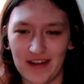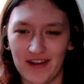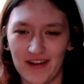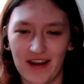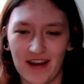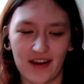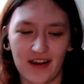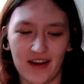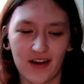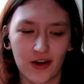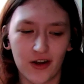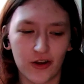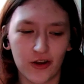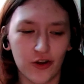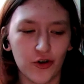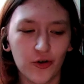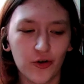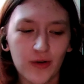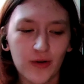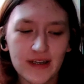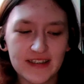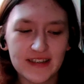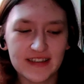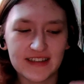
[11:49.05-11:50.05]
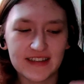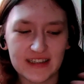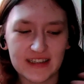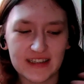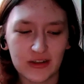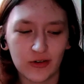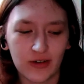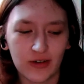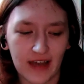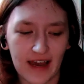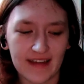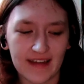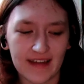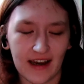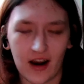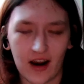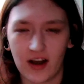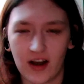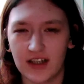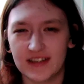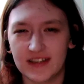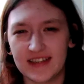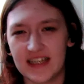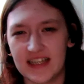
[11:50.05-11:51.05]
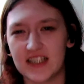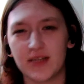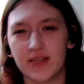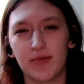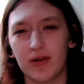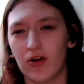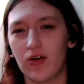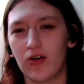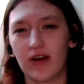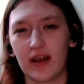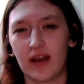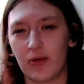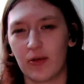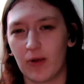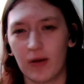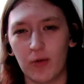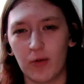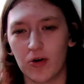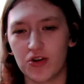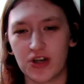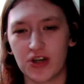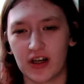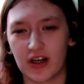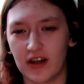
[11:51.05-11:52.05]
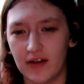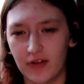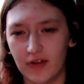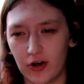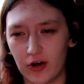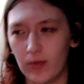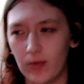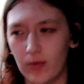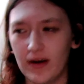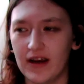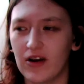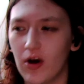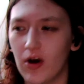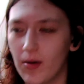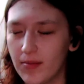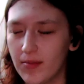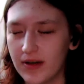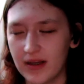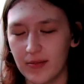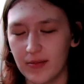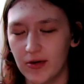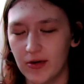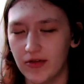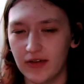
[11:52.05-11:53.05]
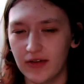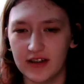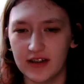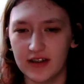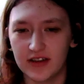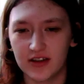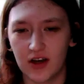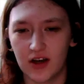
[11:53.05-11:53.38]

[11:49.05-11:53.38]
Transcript: and like you always still get that kind of sense of belonging when watching another queer comedy movie.